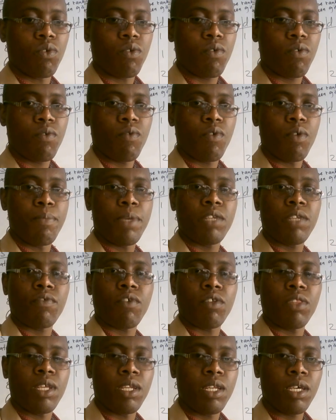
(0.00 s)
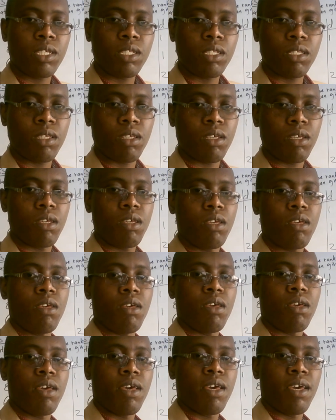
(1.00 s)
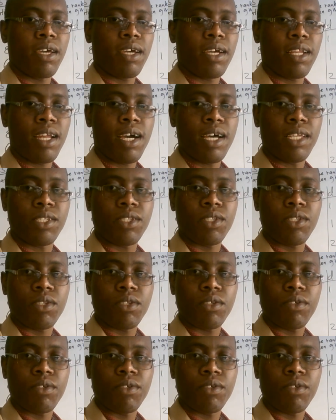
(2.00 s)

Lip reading: We meet for the next class.